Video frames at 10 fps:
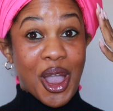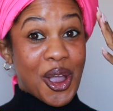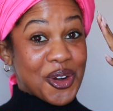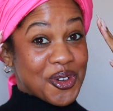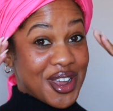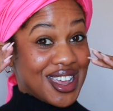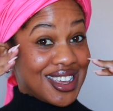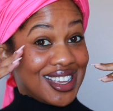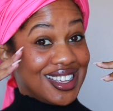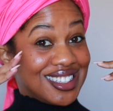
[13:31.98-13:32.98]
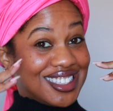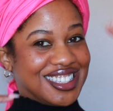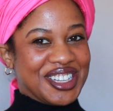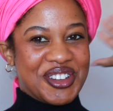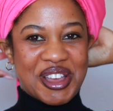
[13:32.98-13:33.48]
All right,
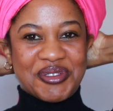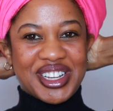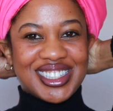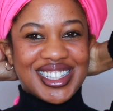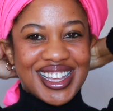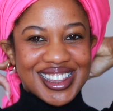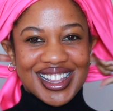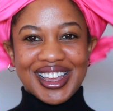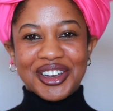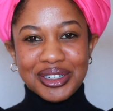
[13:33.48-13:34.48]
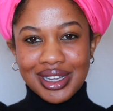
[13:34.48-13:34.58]
now we're gonna take the hair